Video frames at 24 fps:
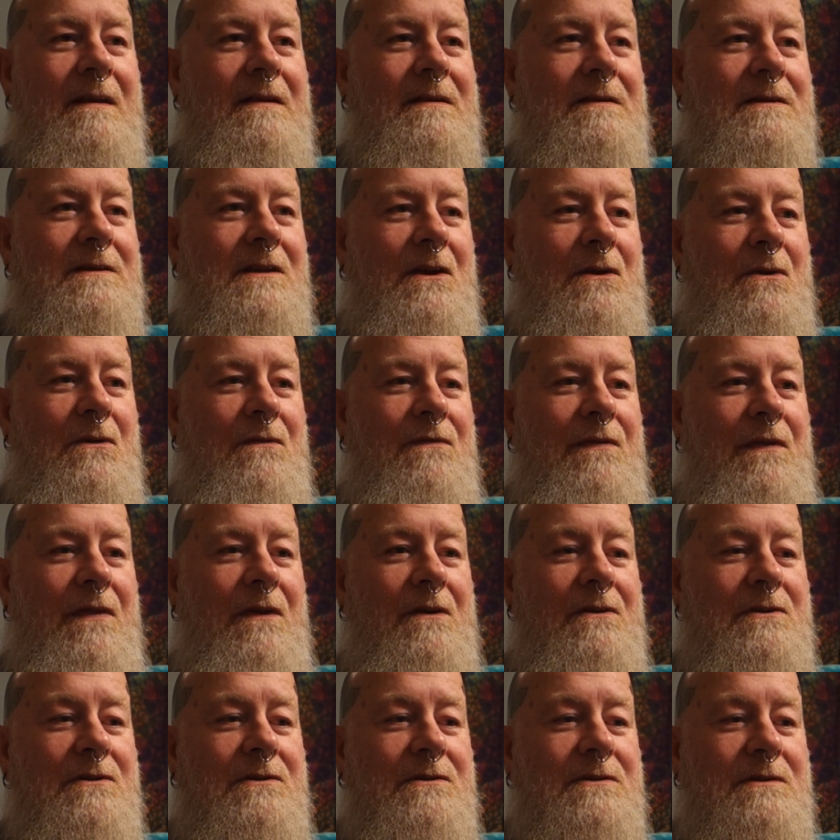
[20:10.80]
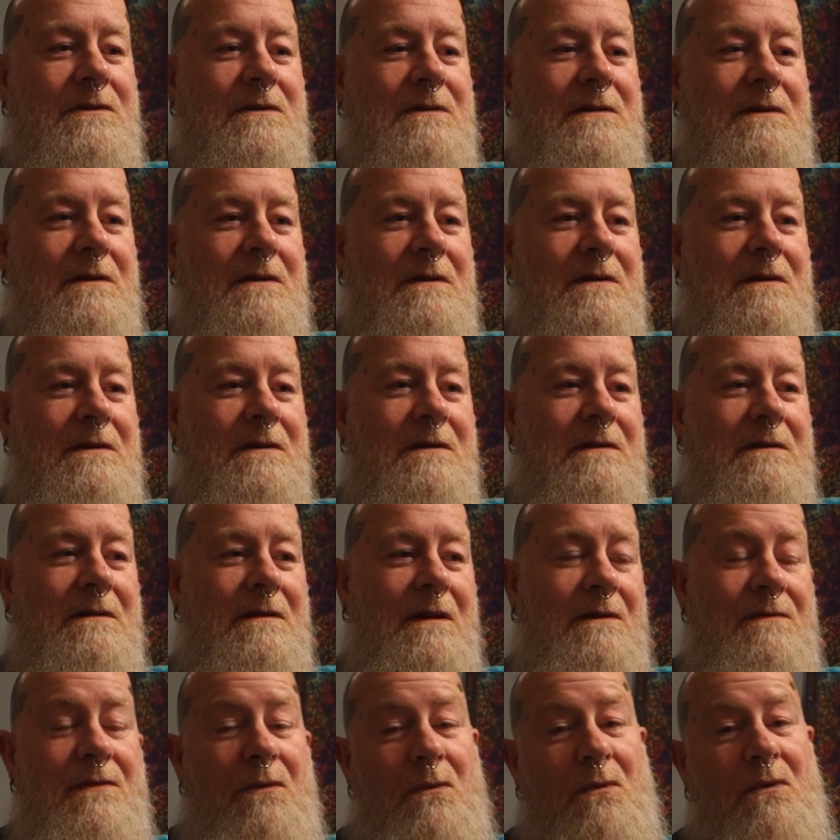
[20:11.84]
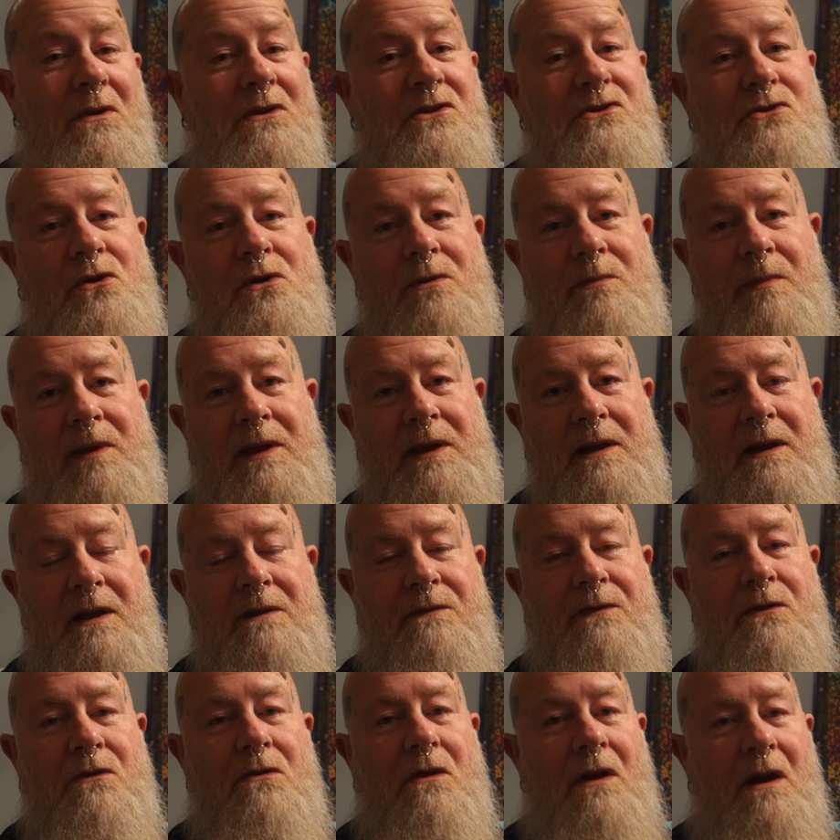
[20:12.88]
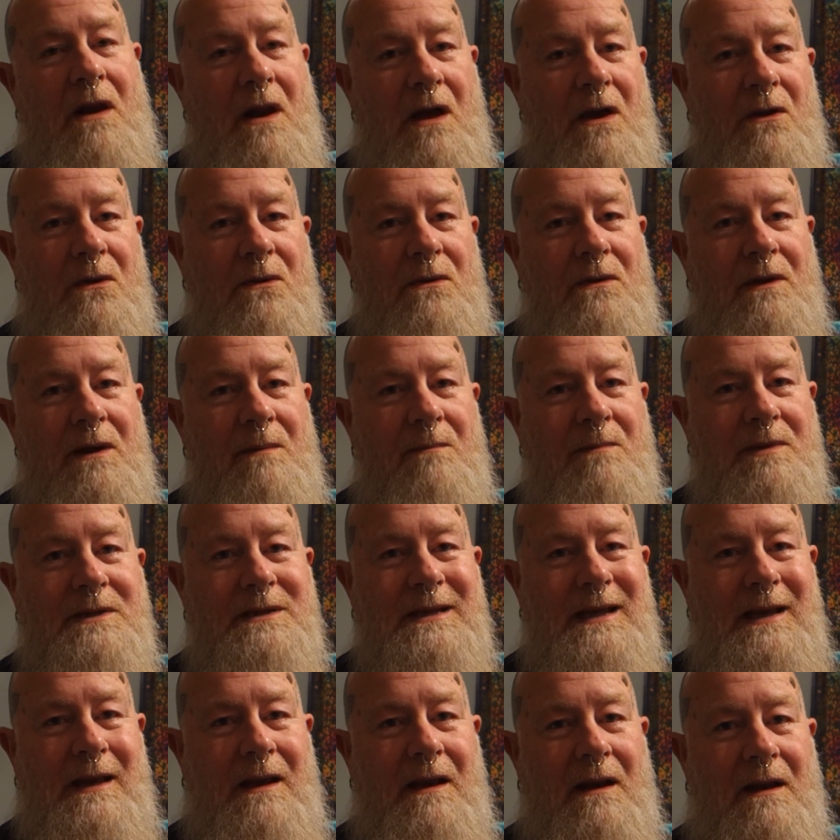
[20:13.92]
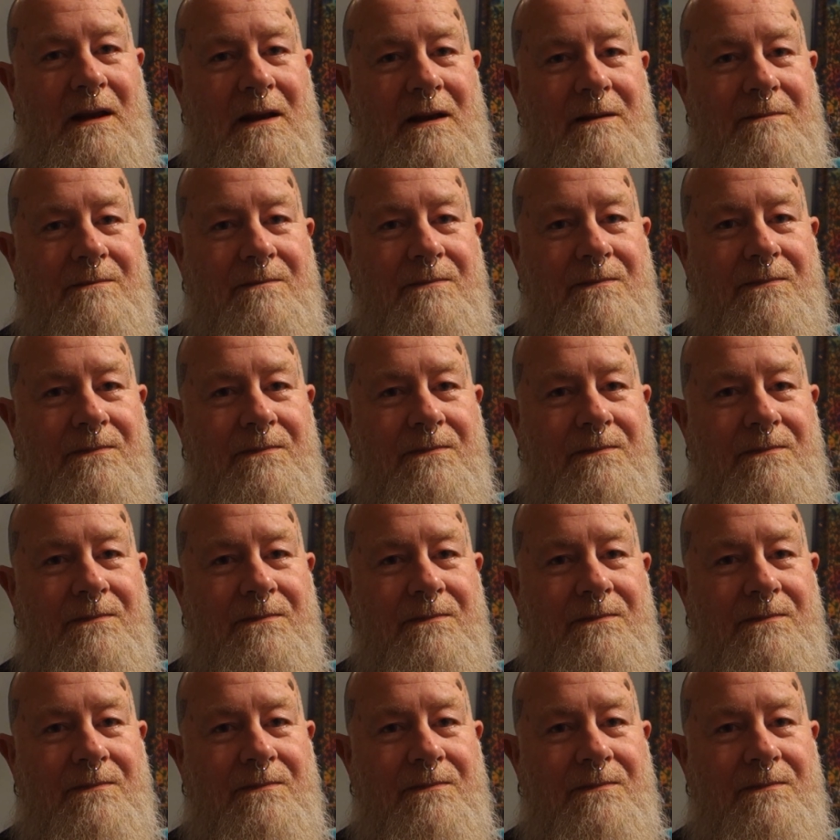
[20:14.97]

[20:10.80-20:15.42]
So for those, if you want to join me, if you're alone in particular,